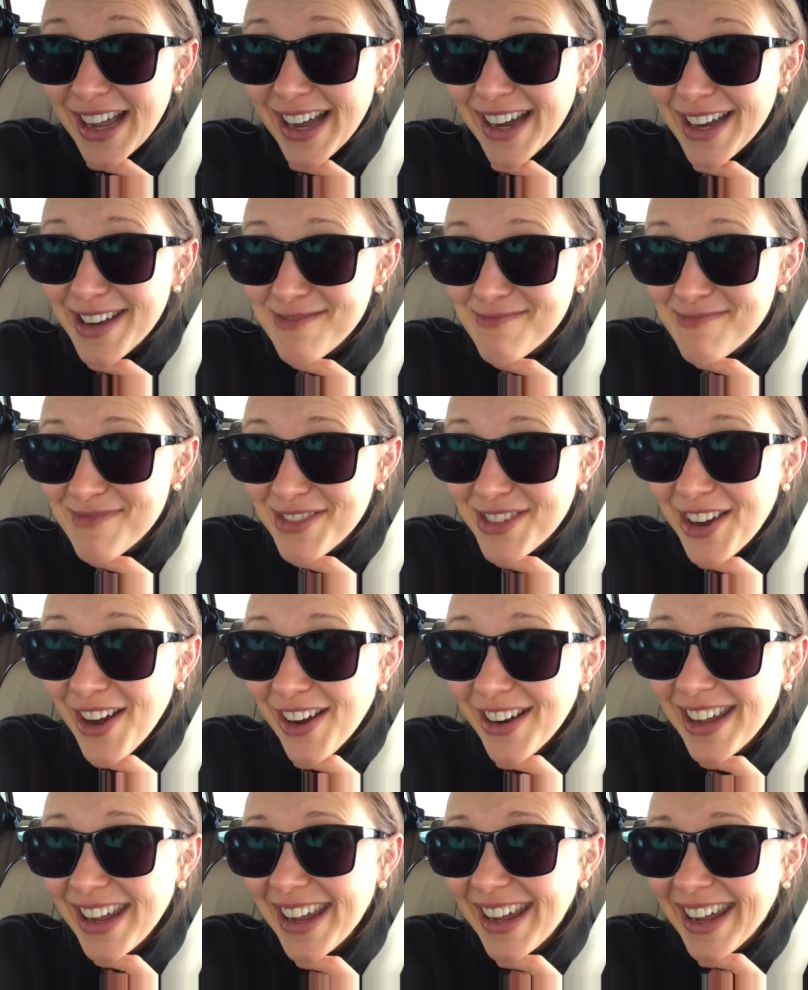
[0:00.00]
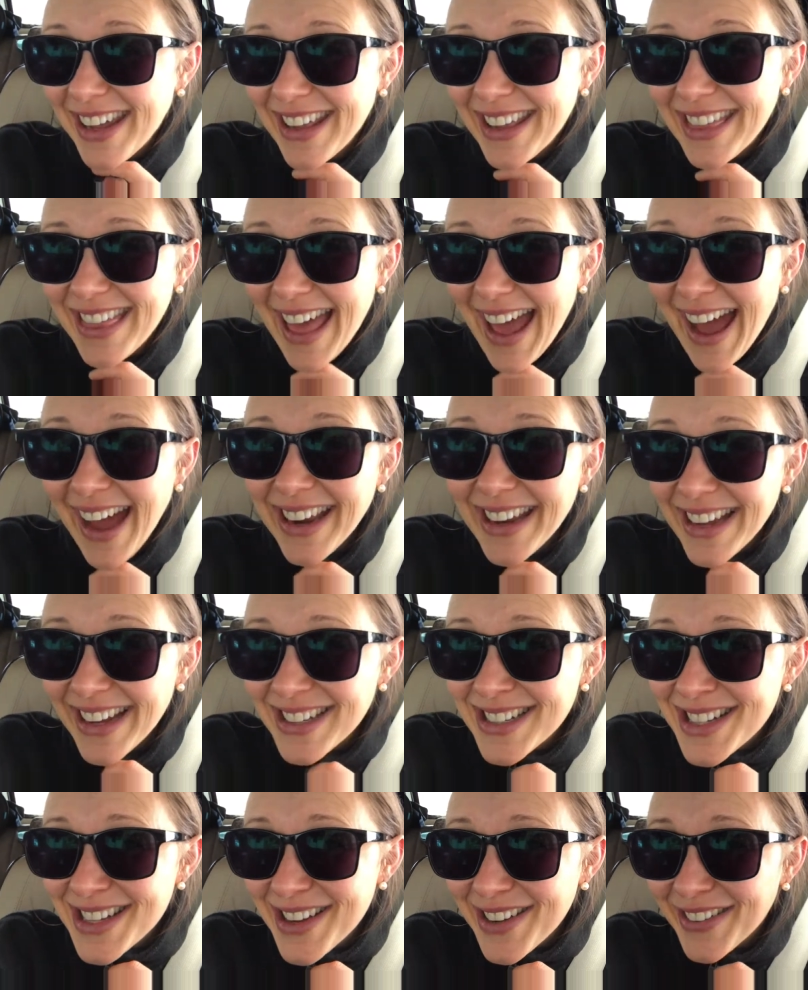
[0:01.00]
Nani in that,
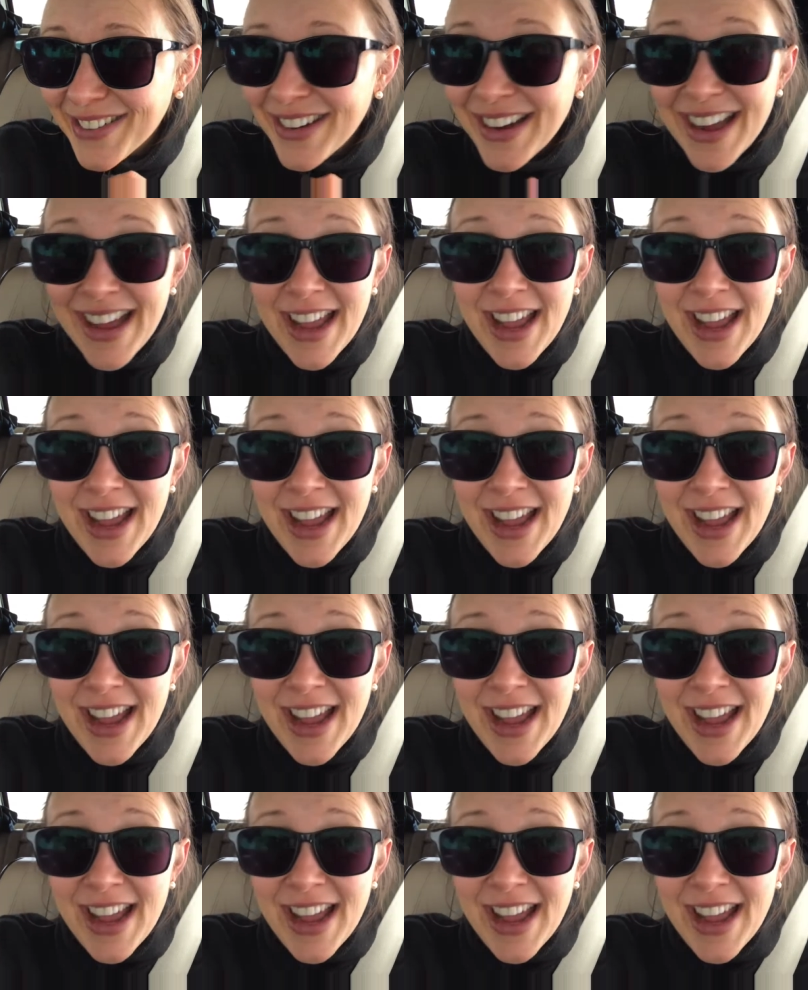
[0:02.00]
and so